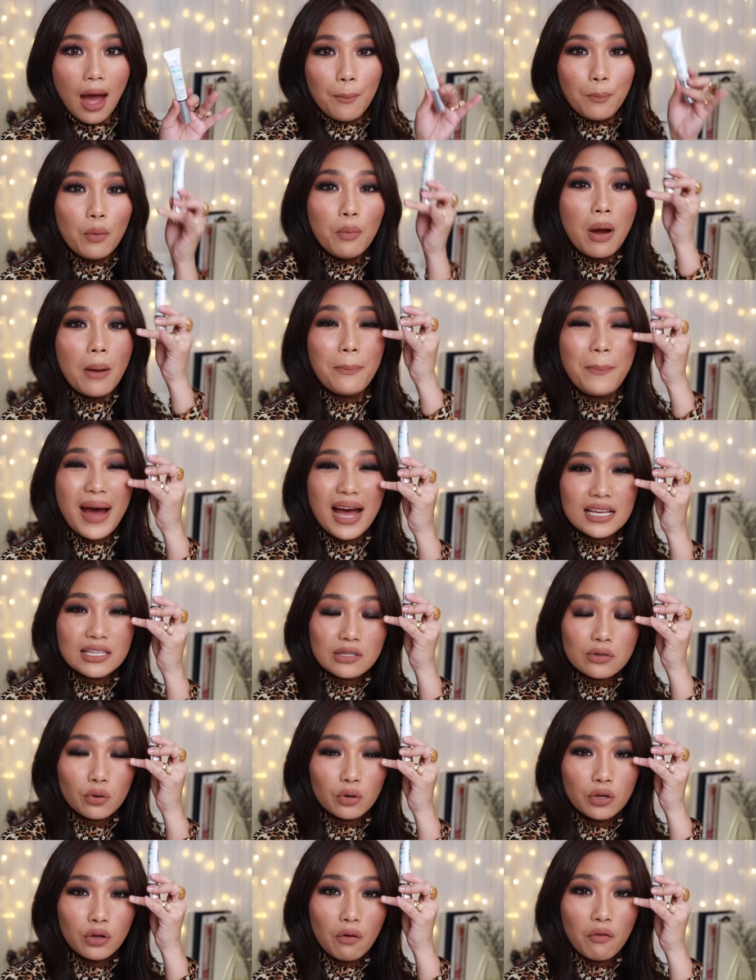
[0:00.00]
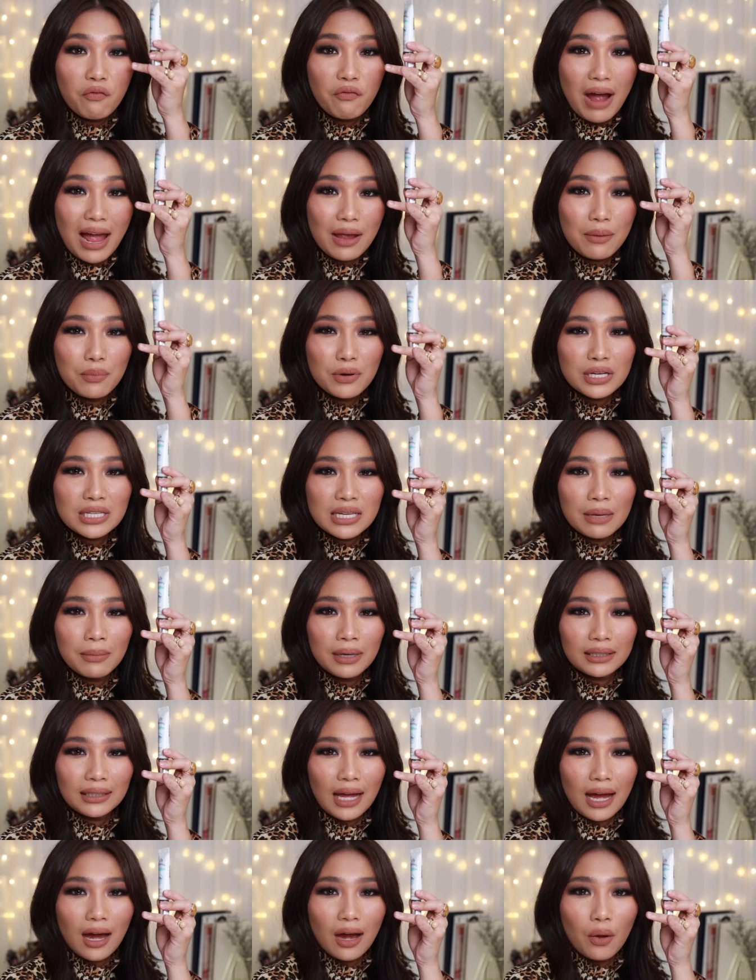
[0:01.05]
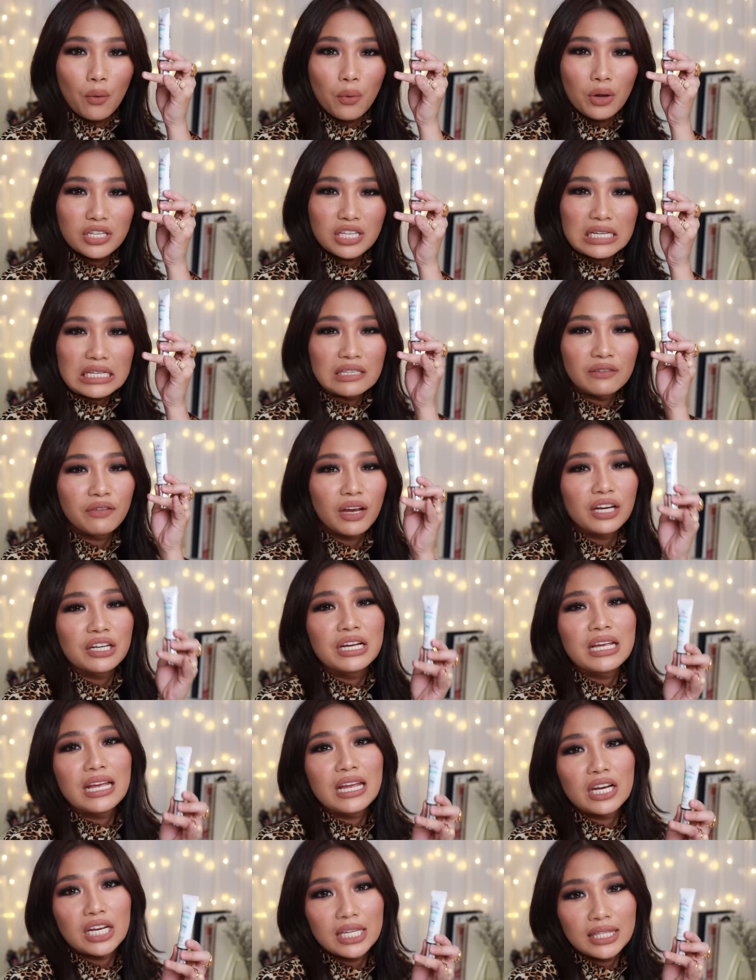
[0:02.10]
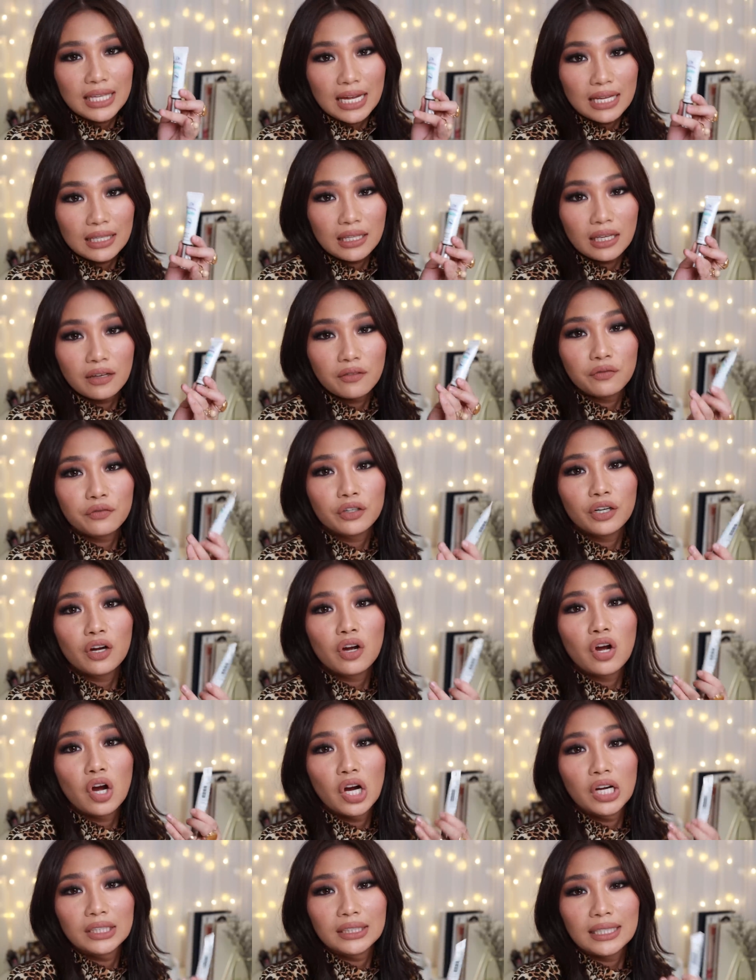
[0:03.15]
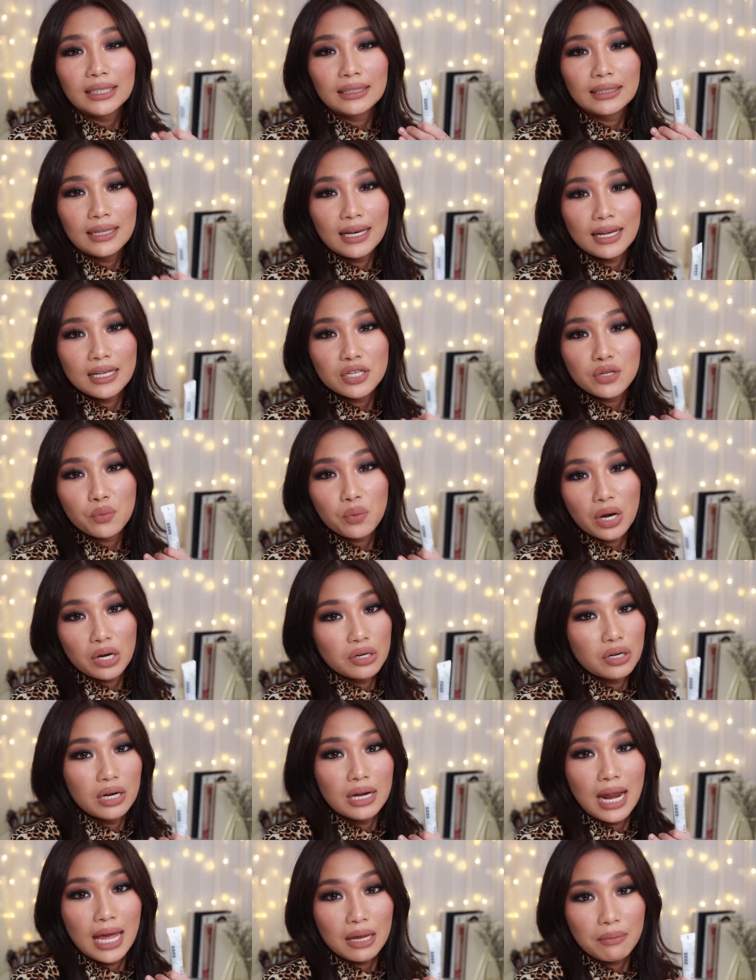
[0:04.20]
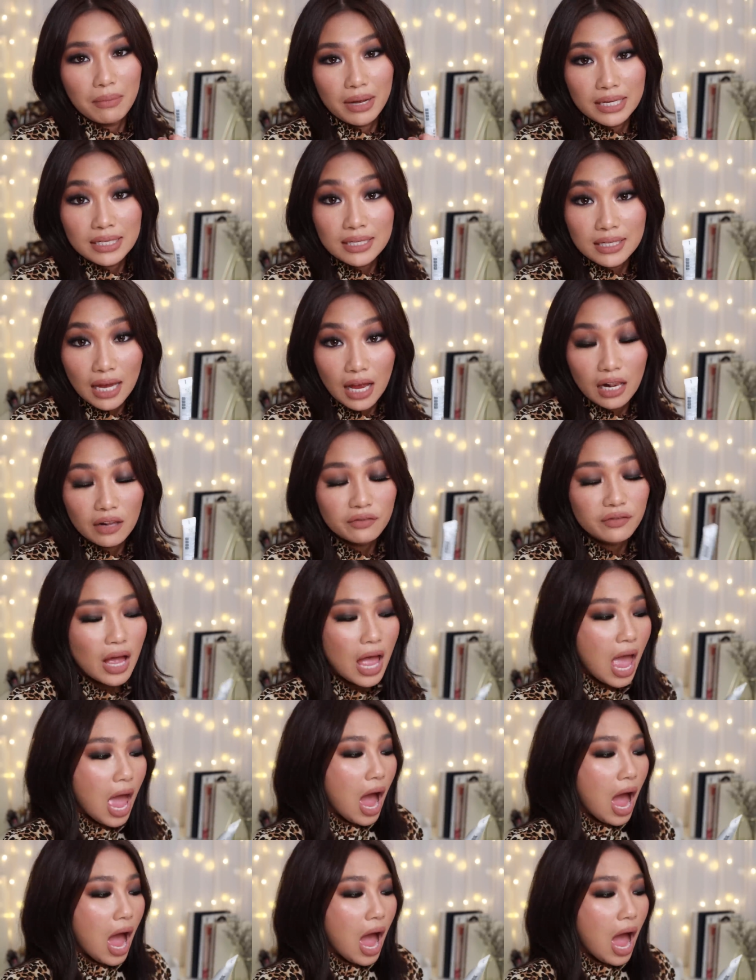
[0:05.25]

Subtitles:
pumapasok yung fiber sa mata, which is very irritating for a contact lens wearer like myself.